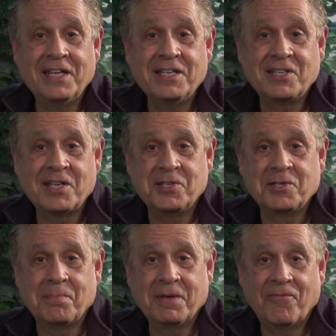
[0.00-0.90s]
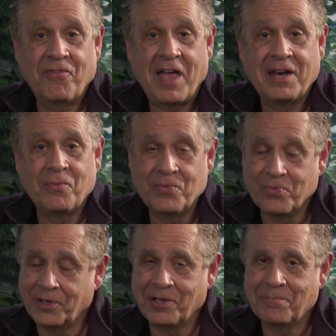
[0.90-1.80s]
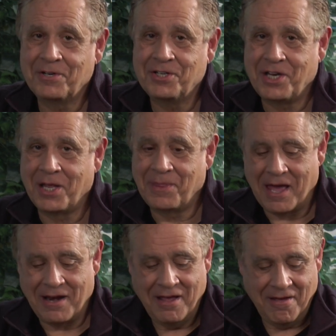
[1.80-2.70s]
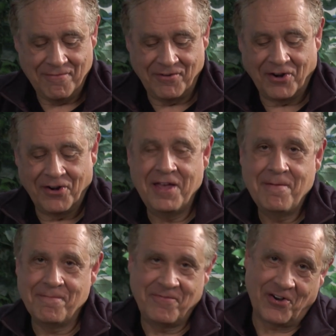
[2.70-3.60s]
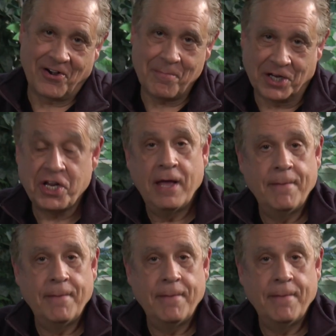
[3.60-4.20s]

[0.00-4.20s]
He says he's a big fan, and we really appreciate that very, very much.